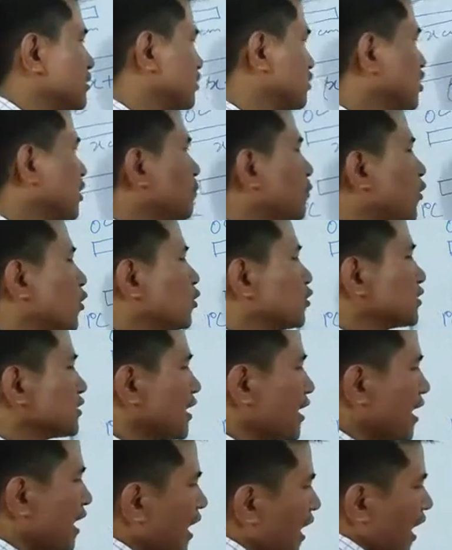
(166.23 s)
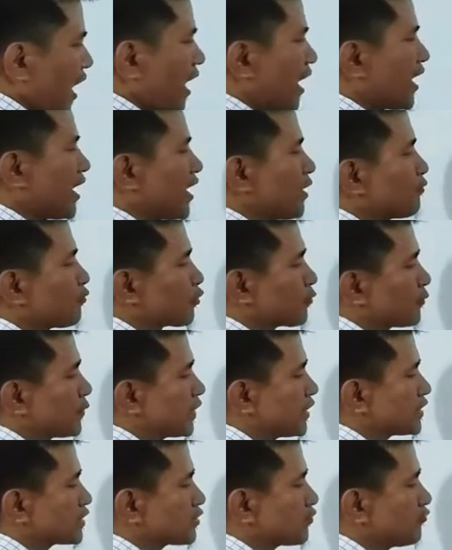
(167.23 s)
suppose I have
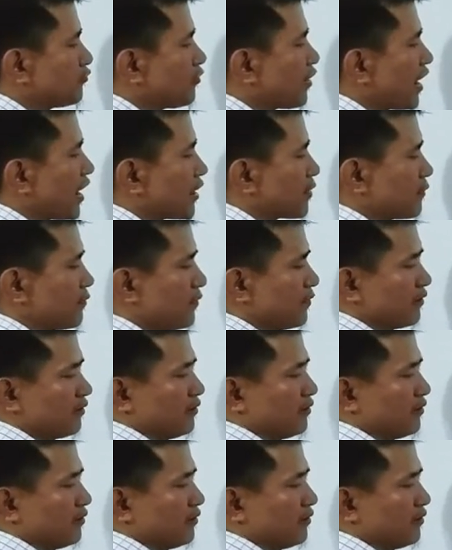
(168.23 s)
rupees 5.